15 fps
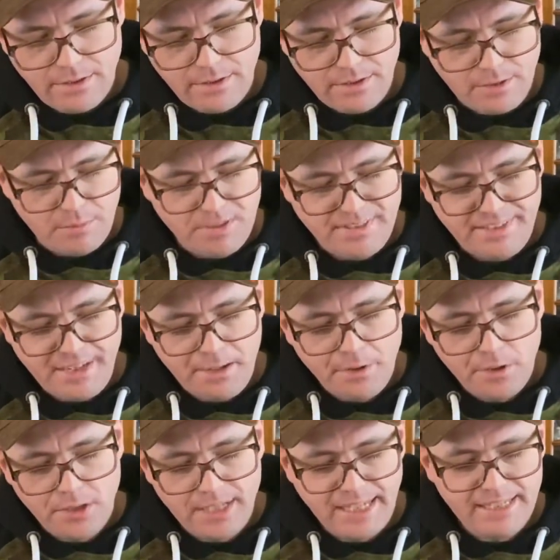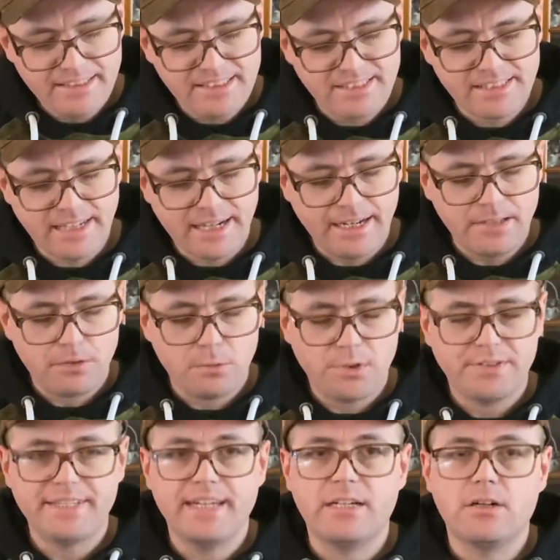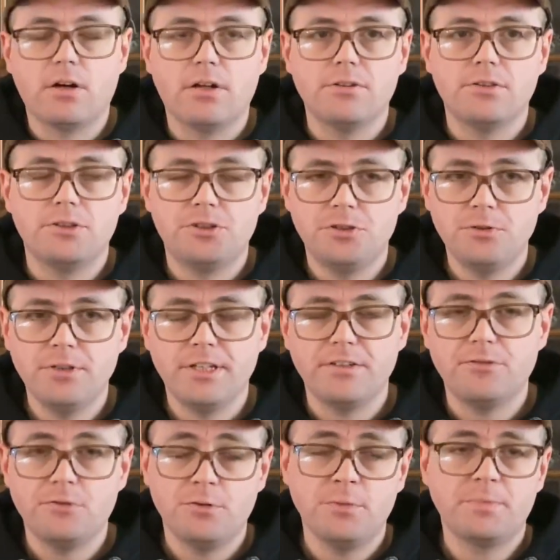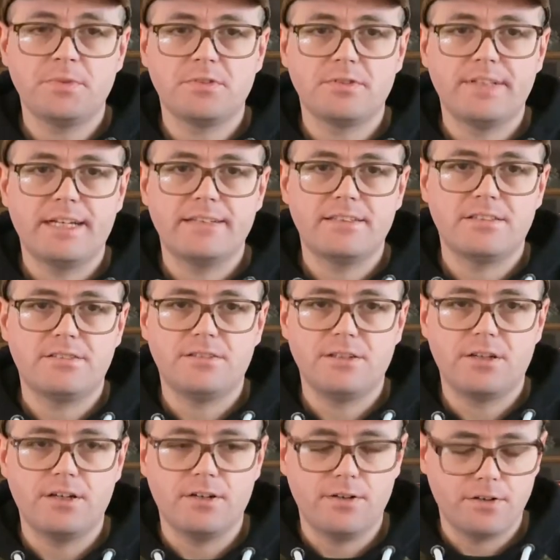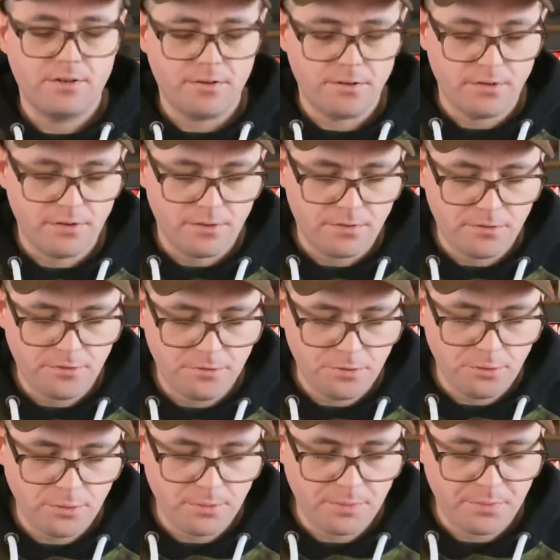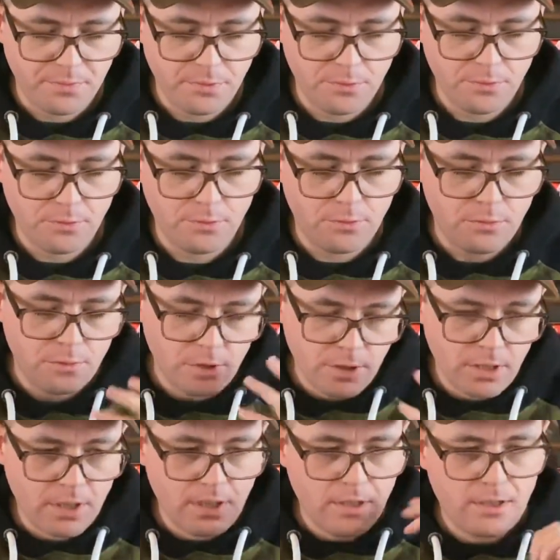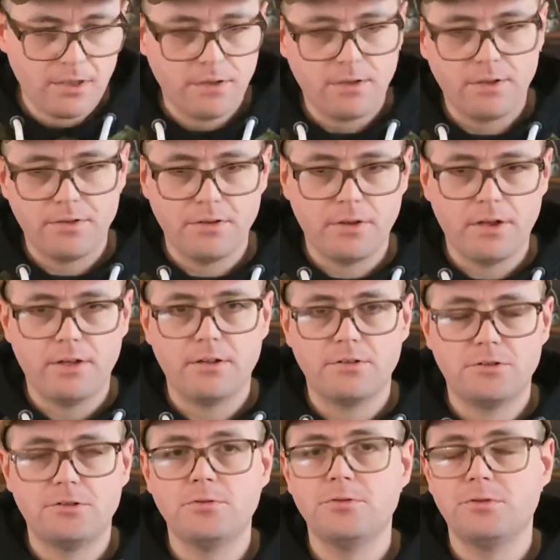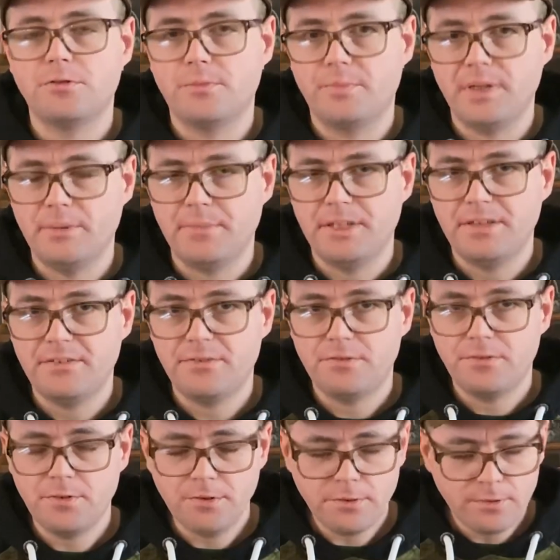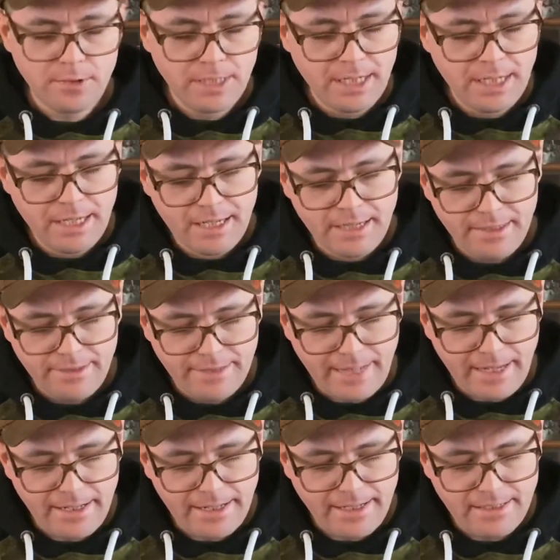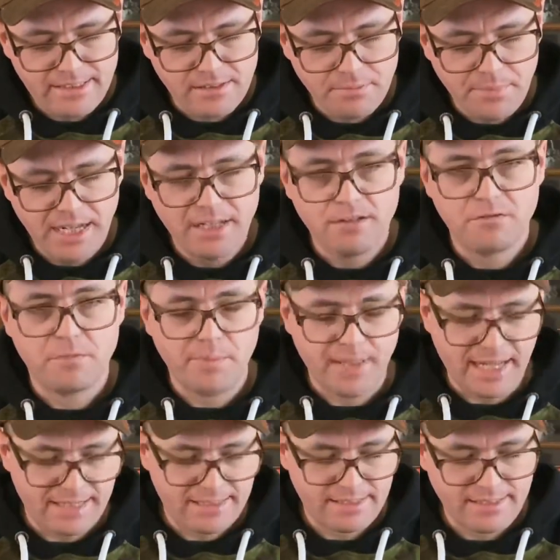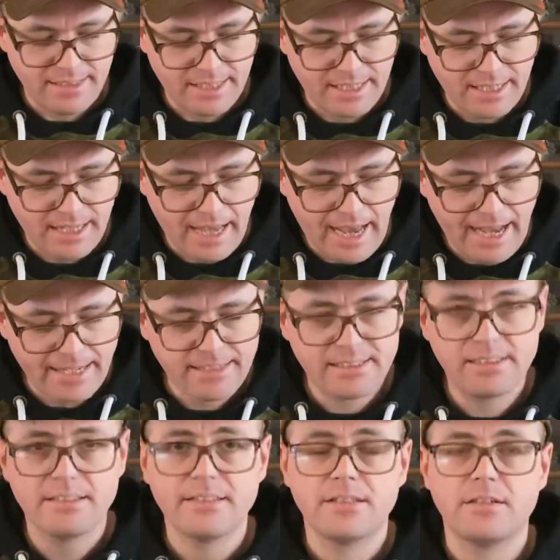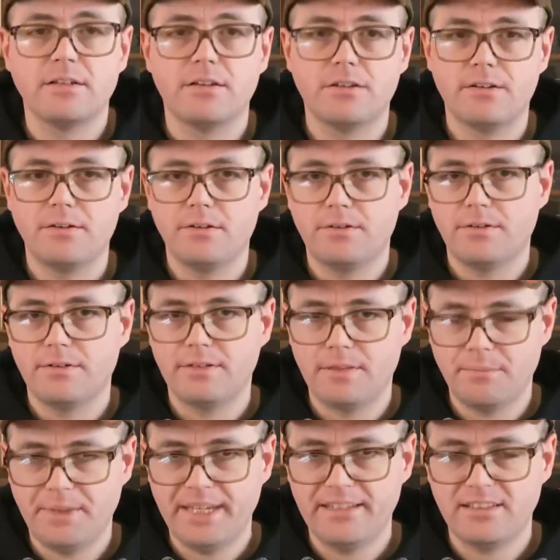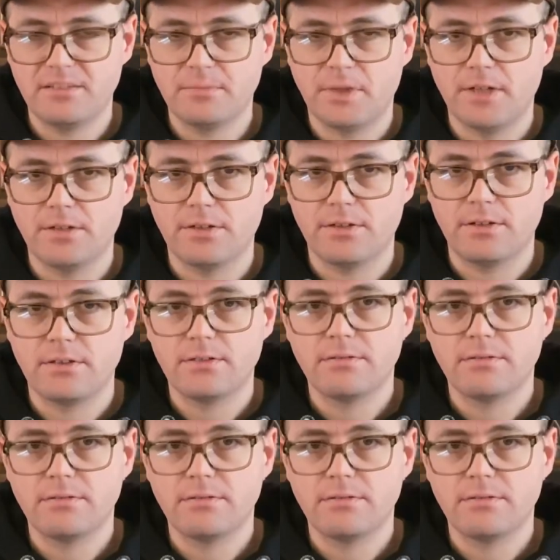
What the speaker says: the material inside, what they call the shooting tube, so that's the tube you shoot your BBs through, that is made of plastic, as the base model.